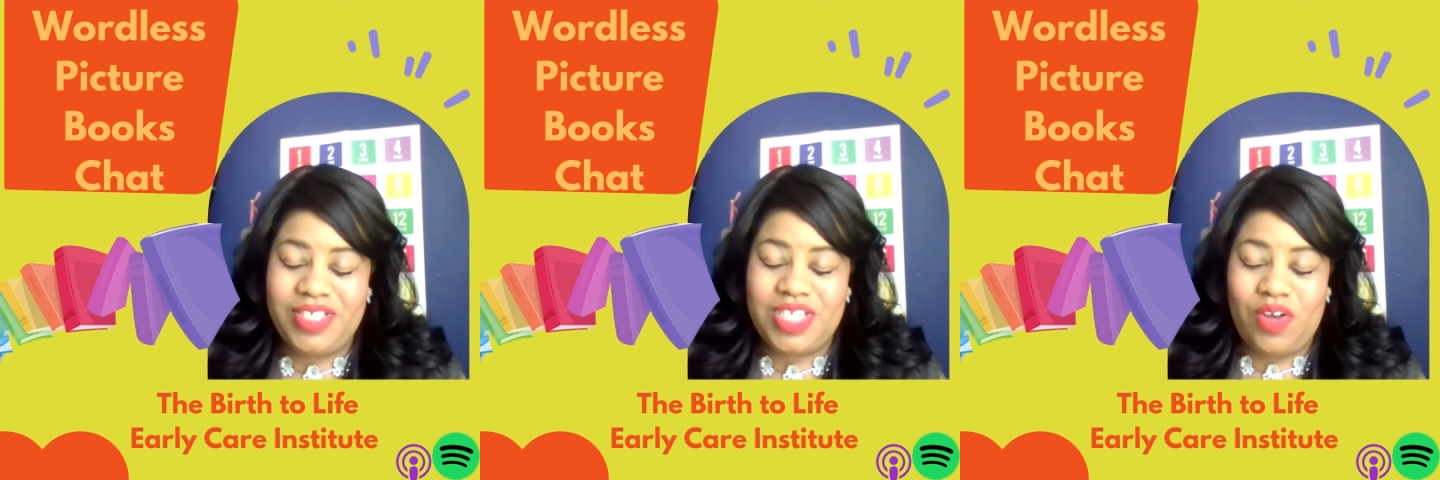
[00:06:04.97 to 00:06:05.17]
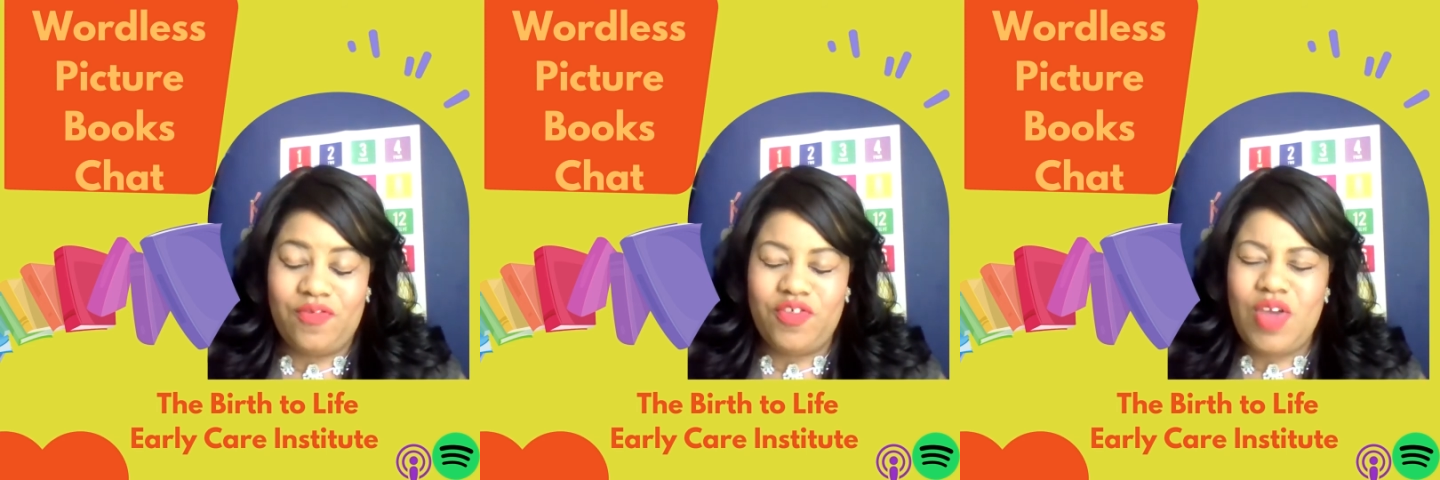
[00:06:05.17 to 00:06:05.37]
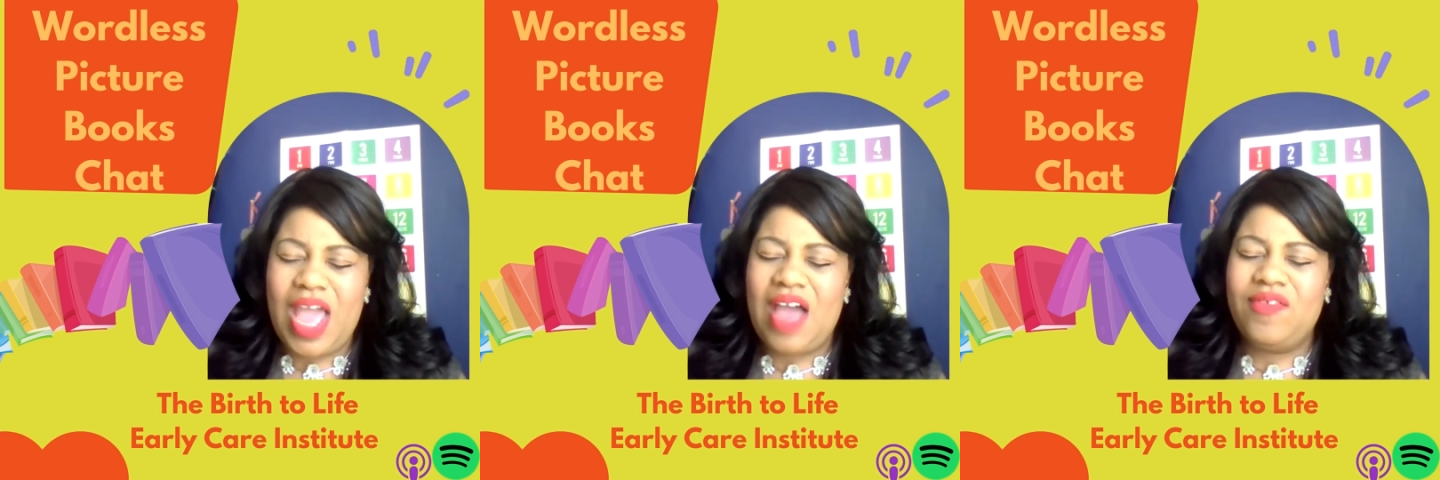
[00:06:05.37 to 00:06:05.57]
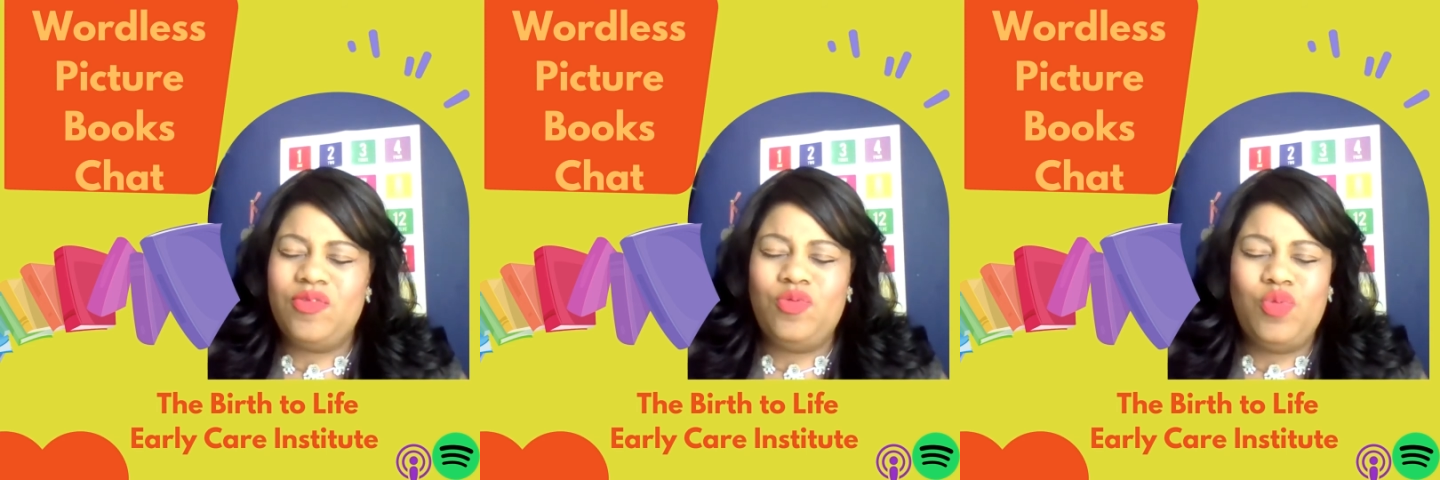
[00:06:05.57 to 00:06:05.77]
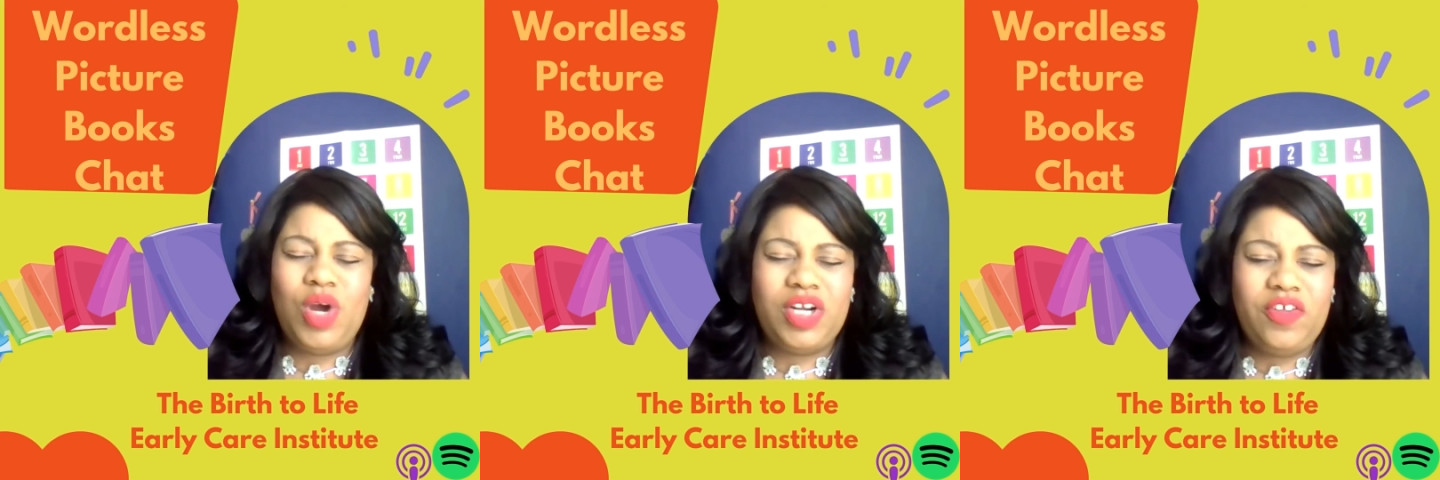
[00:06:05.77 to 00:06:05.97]
So if you
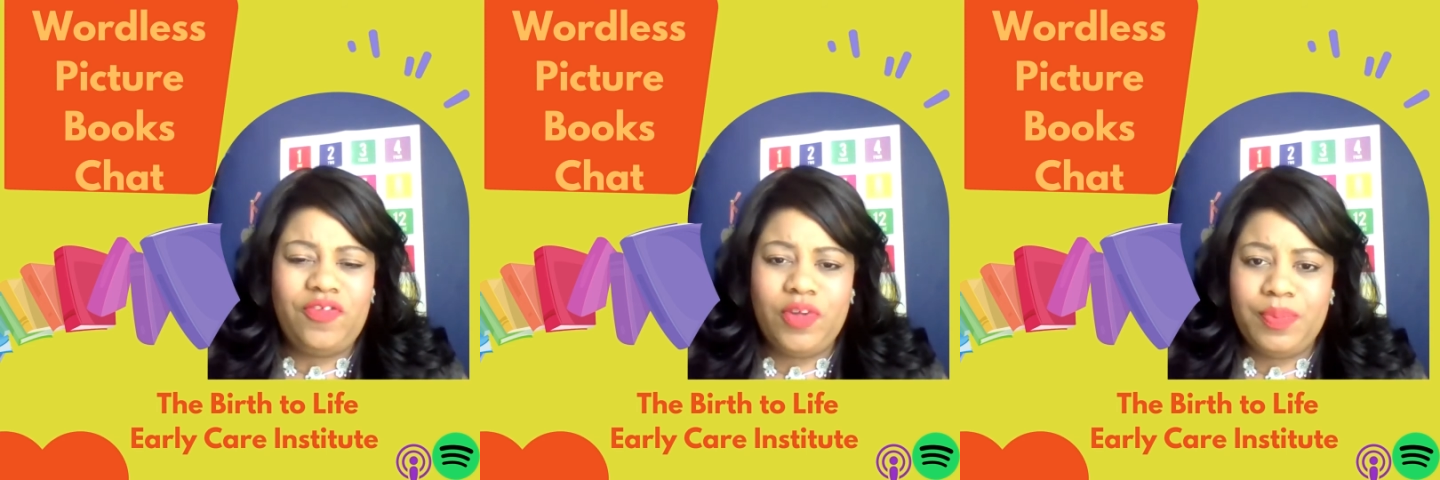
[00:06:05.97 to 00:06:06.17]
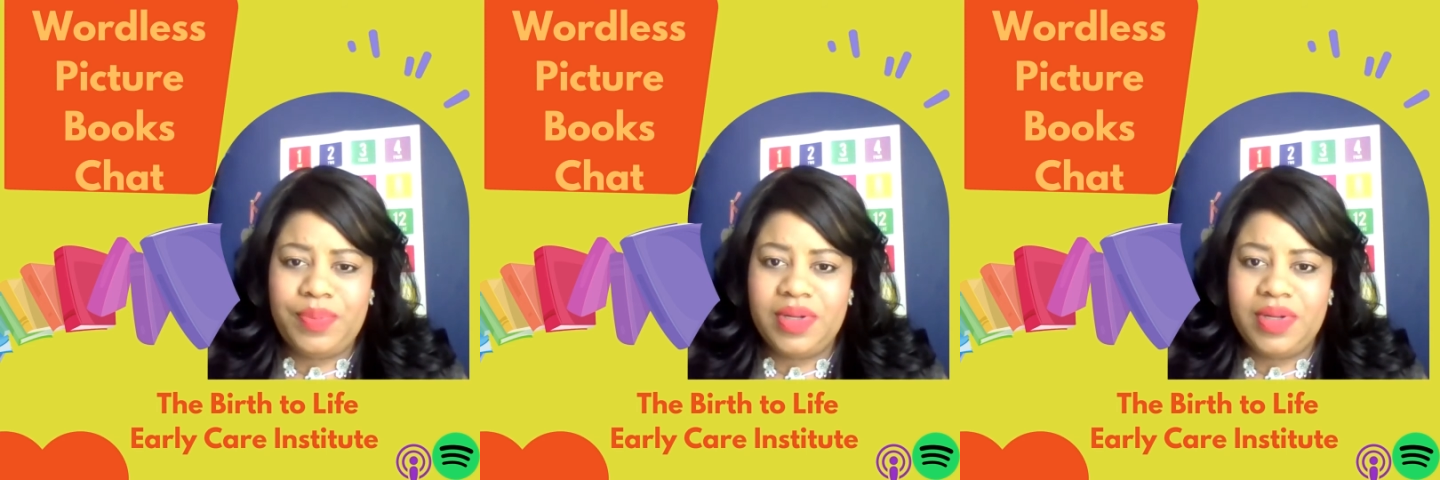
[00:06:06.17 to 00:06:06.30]
have wonderful